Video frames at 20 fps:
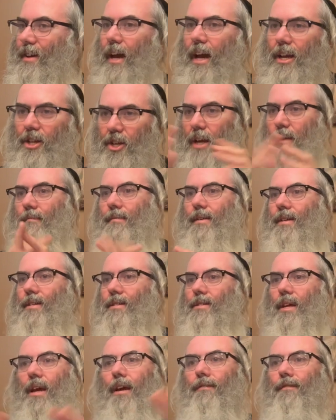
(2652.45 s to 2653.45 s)
Hashem
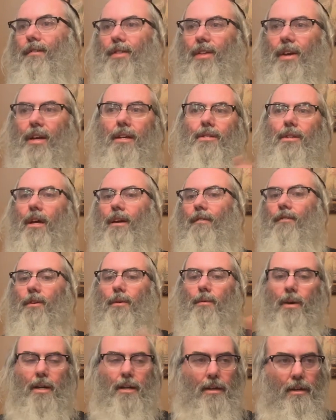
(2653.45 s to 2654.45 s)
is everything, is
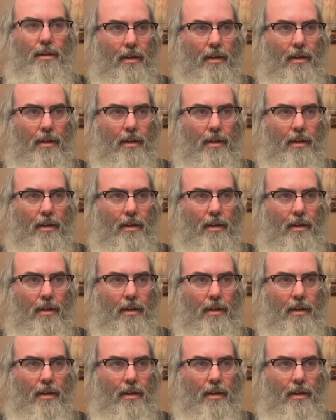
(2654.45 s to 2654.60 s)
everywhere,